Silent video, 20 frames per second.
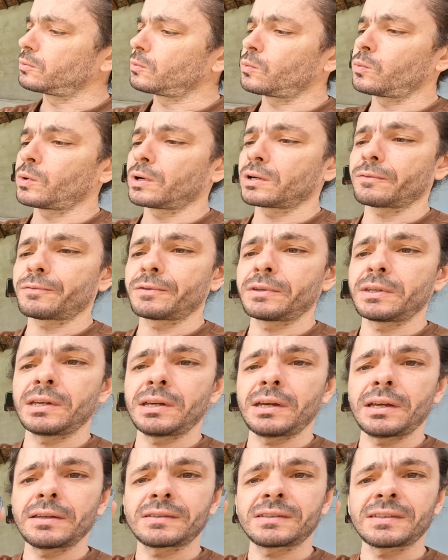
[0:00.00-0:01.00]
one of
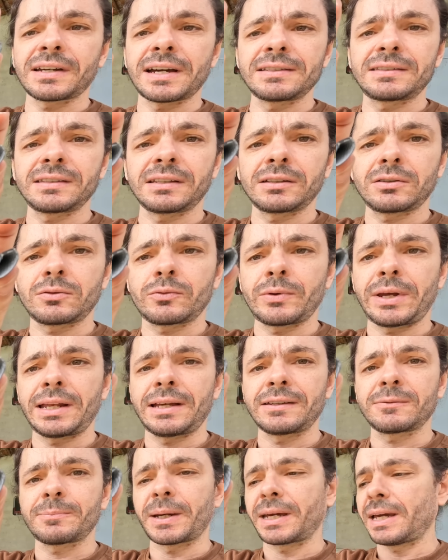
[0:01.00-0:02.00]
the sides and create
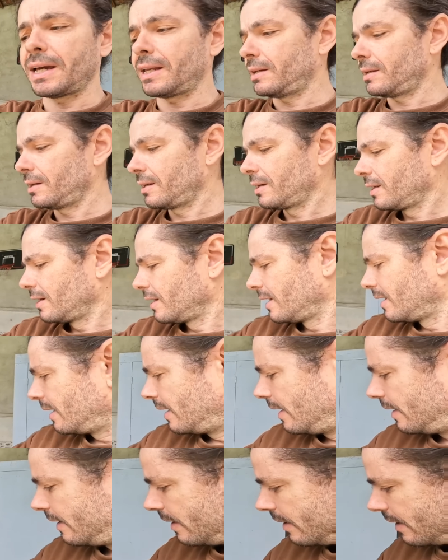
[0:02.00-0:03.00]
a spaghetti.
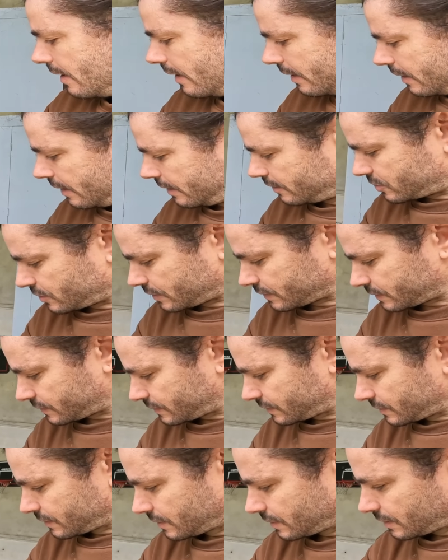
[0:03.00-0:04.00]
And then I can
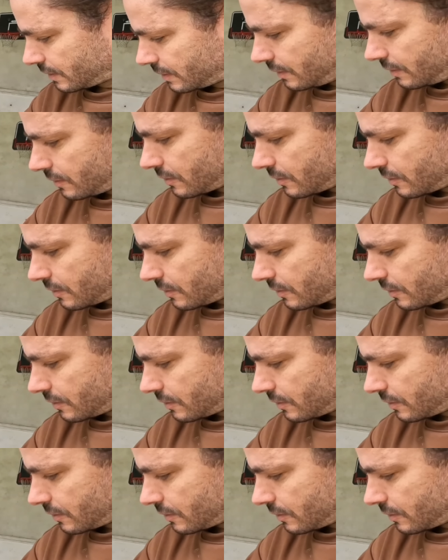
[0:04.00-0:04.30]
just, you